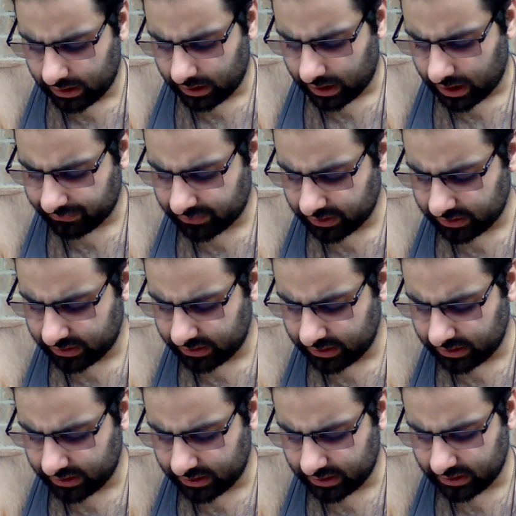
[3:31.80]
After
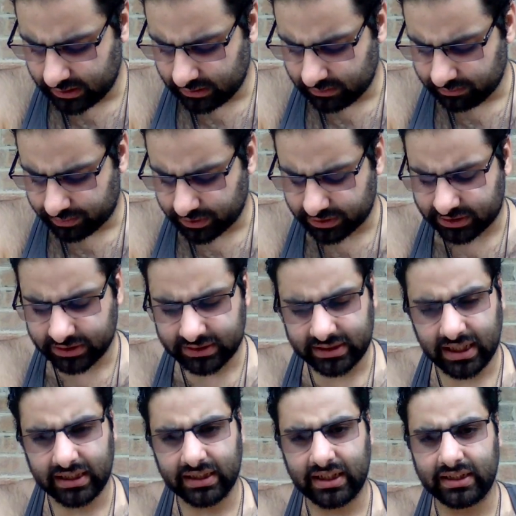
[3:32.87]
he purchased
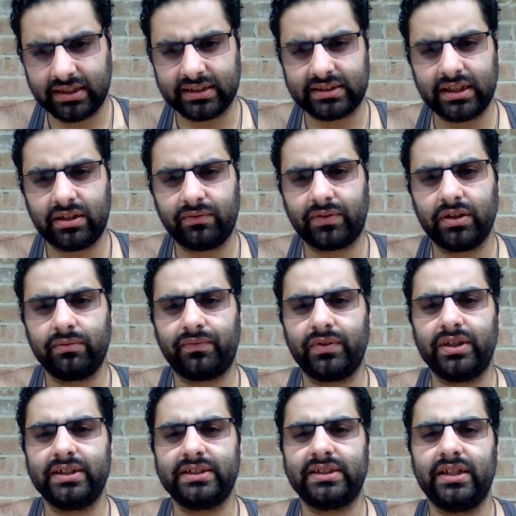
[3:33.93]
that land, the state of
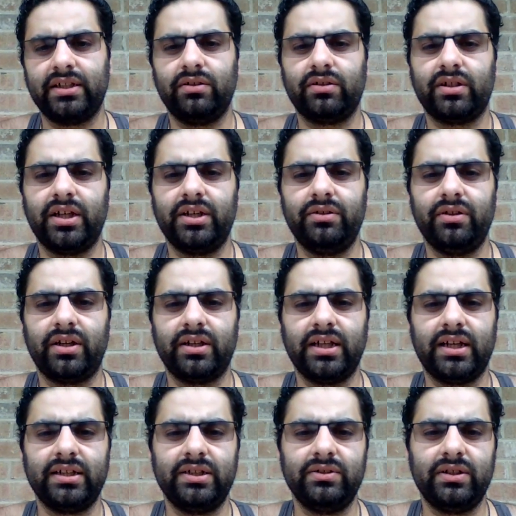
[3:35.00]
California is saying, okay, you are
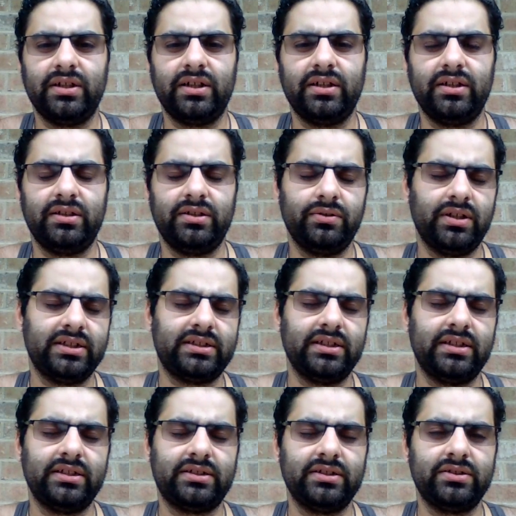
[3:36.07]
not a U.S.
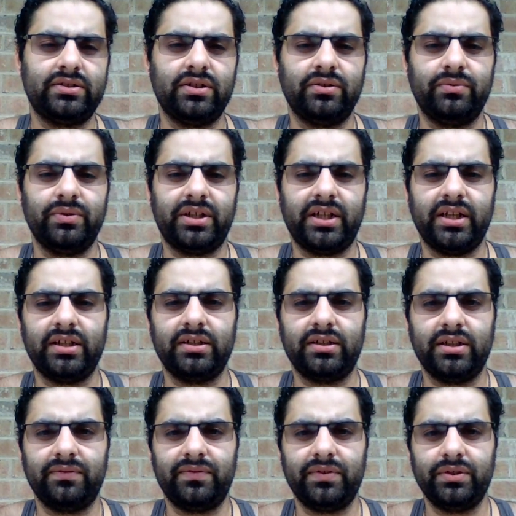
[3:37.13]
citizen, so we can't
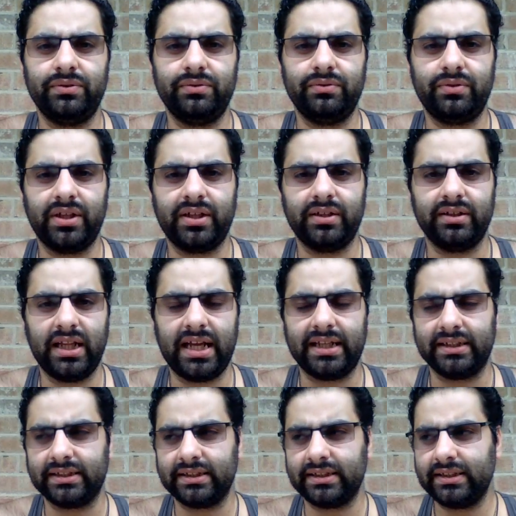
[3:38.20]
give you the
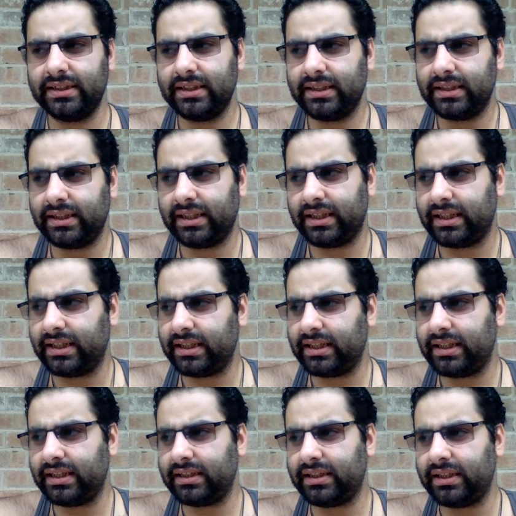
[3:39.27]
land.
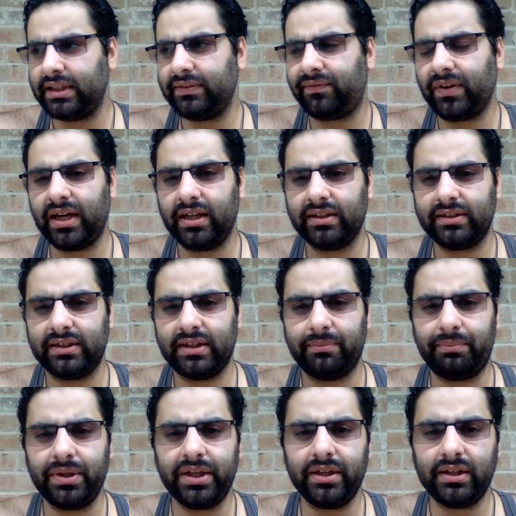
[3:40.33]
And he filed an
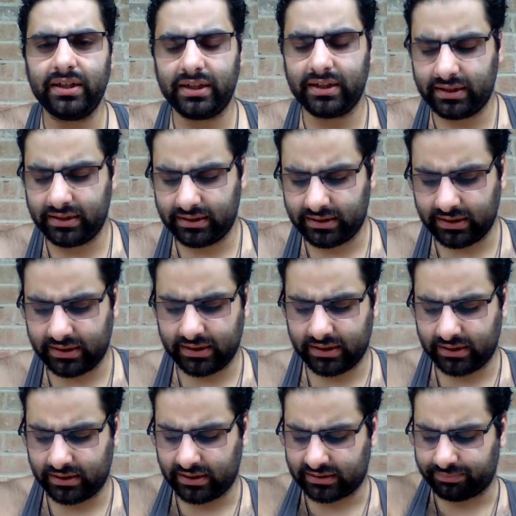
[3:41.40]
appeal, and
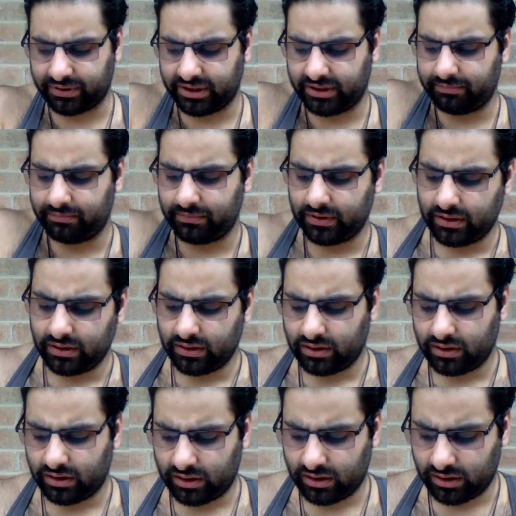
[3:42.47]
the Supreme
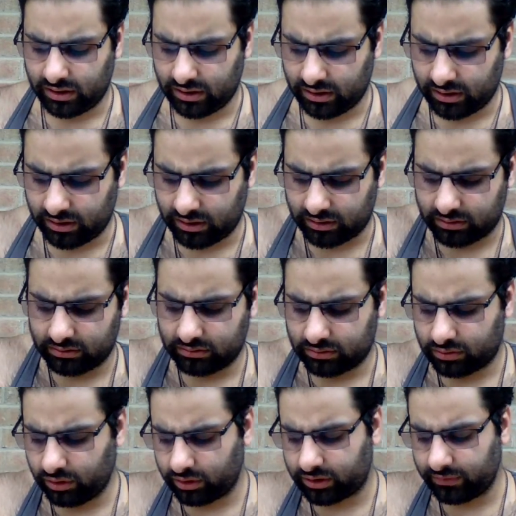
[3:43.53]

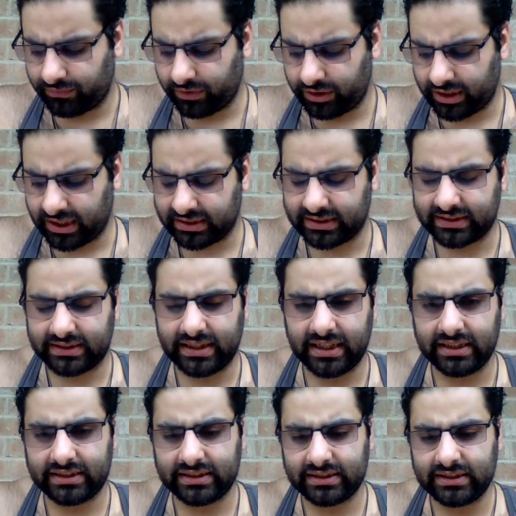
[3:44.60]
Court of the United
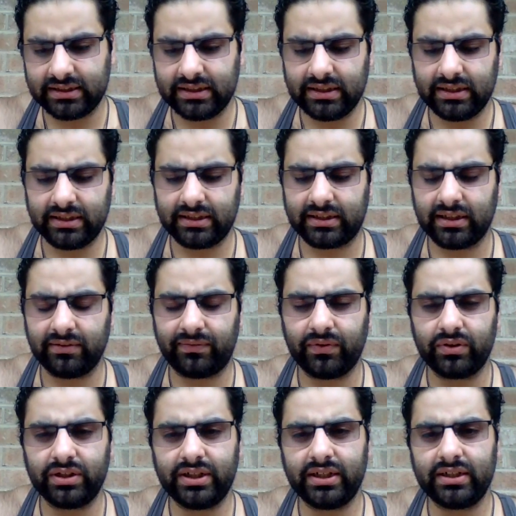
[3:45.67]
States in
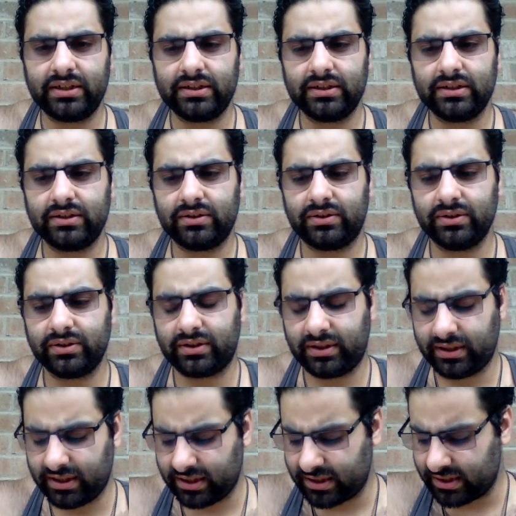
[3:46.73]
California took
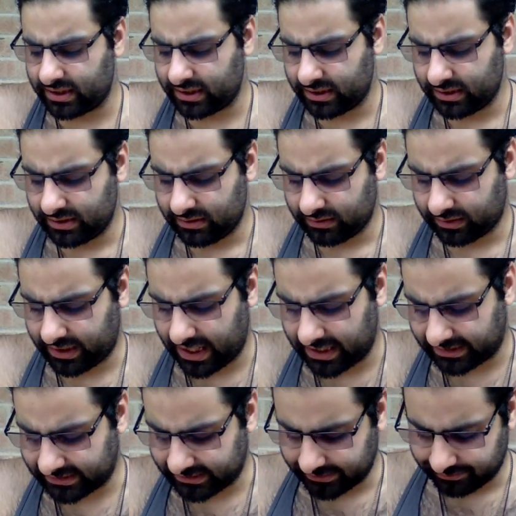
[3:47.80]
the
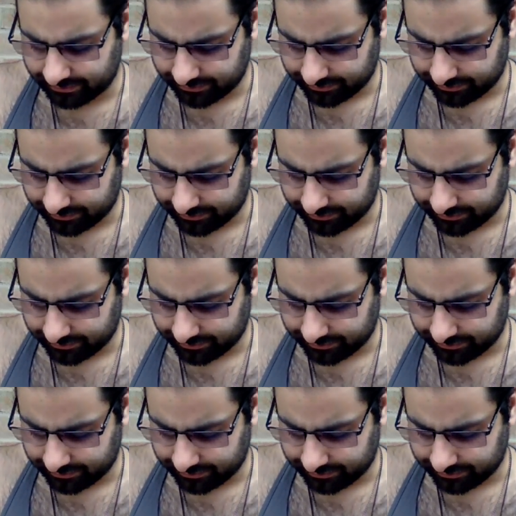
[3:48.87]
case.